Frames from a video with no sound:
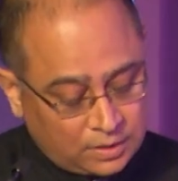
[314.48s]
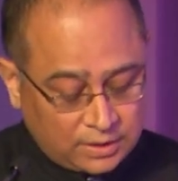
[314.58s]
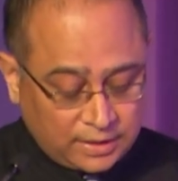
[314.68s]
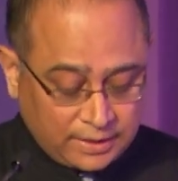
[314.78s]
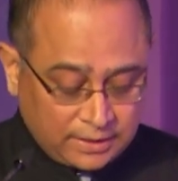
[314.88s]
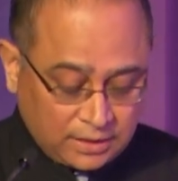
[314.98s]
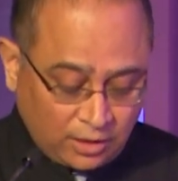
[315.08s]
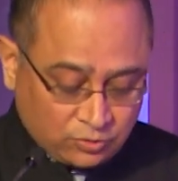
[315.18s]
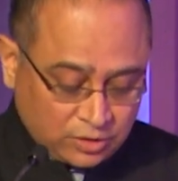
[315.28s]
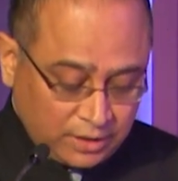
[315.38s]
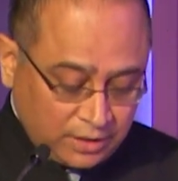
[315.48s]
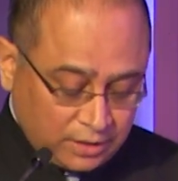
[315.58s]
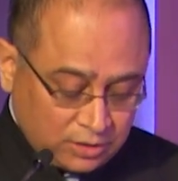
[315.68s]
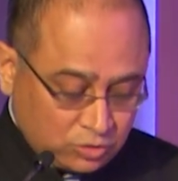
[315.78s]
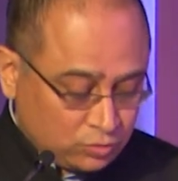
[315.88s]
13,000
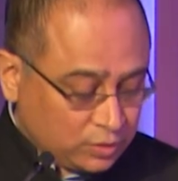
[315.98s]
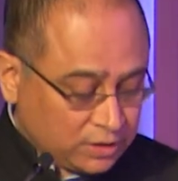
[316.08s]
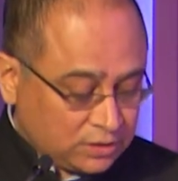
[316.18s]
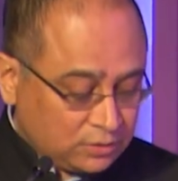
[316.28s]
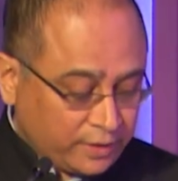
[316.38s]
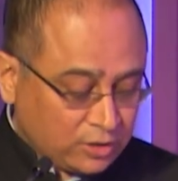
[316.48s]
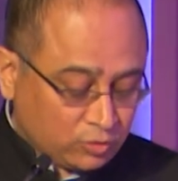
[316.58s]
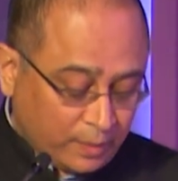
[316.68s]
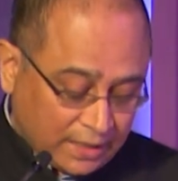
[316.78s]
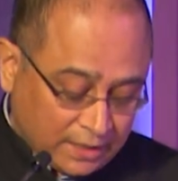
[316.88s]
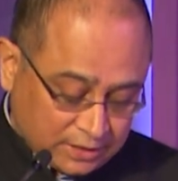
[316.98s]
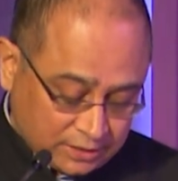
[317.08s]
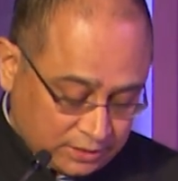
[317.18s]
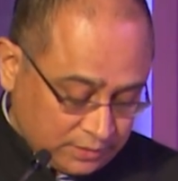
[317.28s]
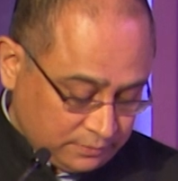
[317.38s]
Indian students went to
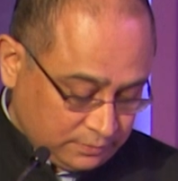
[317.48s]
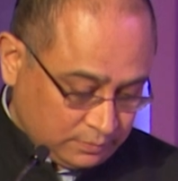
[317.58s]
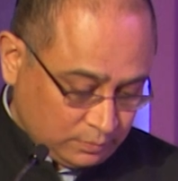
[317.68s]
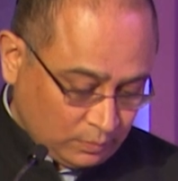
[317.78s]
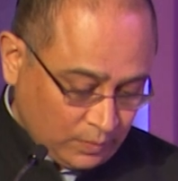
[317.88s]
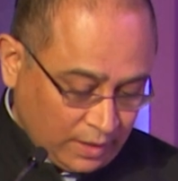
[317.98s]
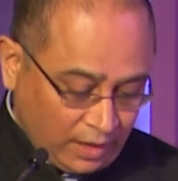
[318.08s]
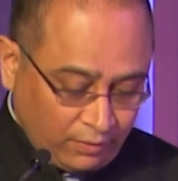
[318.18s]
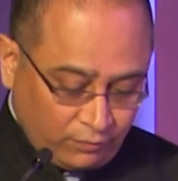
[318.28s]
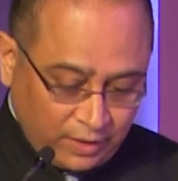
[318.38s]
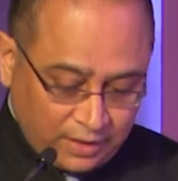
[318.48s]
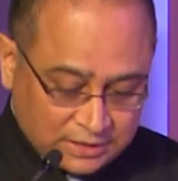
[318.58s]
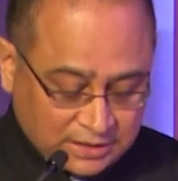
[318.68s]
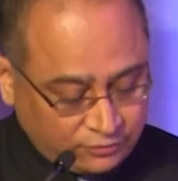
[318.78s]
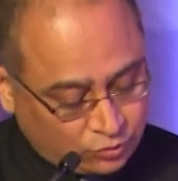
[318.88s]
Bangladesh. Now, we
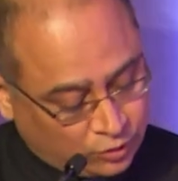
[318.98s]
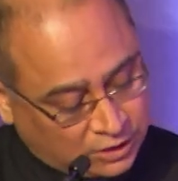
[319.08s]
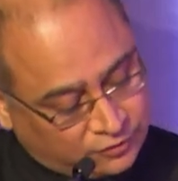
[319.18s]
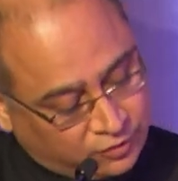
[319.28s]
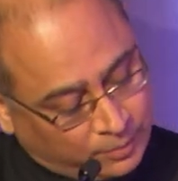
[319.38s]
received students from